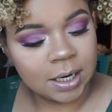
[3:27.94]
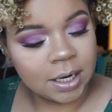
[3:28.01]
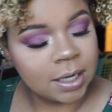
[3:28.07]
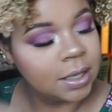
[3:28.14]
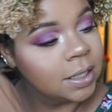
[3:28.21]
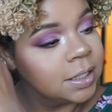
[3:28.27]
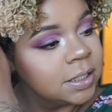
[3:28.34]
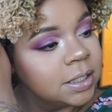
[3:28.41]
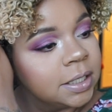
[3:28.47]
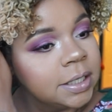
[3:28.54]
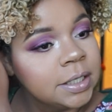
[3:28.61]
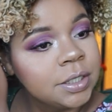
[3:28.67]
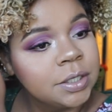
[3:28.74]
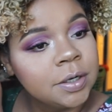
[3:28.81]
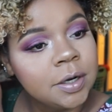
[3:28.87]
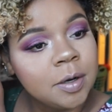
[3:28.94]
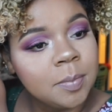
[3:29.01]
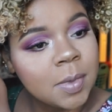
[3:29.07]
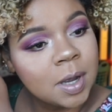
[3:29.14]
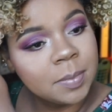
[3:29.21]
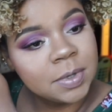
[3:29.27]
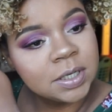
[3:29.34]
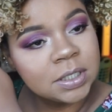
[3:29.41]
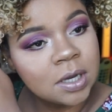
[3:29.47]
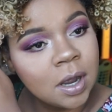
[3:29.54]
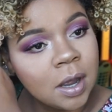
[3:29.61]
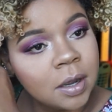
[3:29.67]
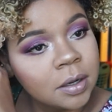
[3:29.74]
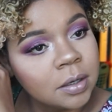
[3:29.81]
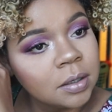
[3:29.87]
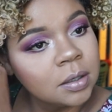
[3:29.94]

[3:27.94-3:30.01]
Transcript: and listening to her mommy talk.